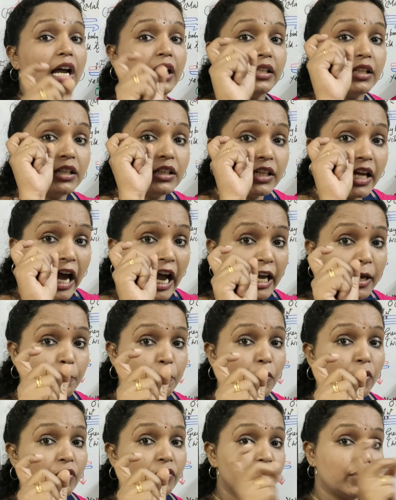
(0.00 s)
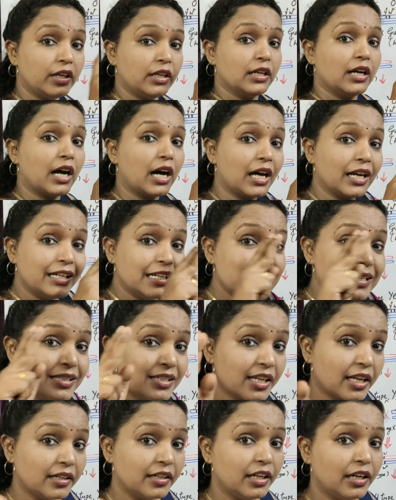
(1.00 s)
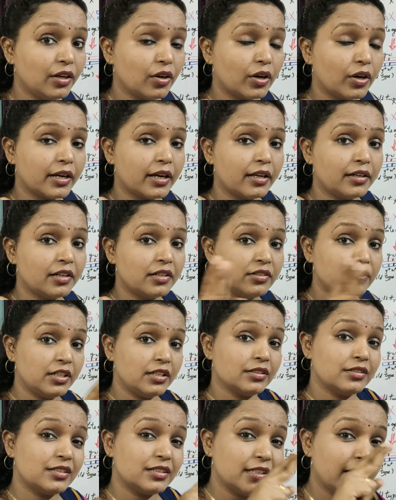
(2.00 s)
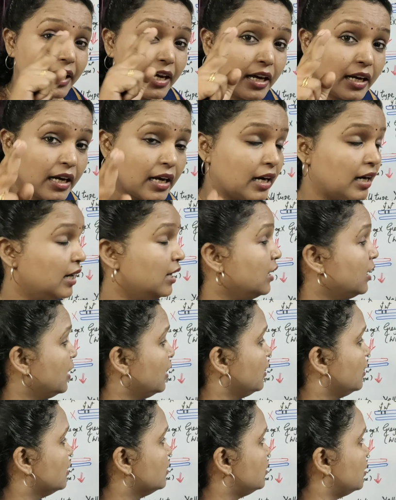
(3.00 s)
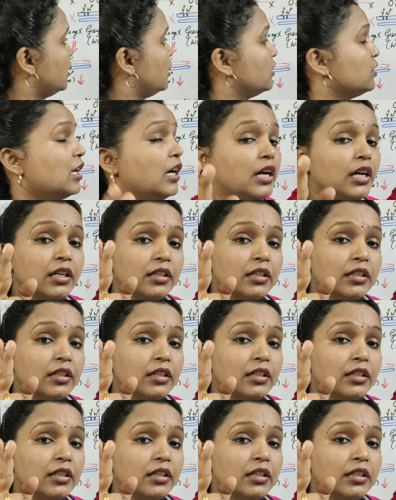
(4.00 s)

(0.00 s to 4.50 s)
and the type of wing are distantly located genes. They are unlinked gene.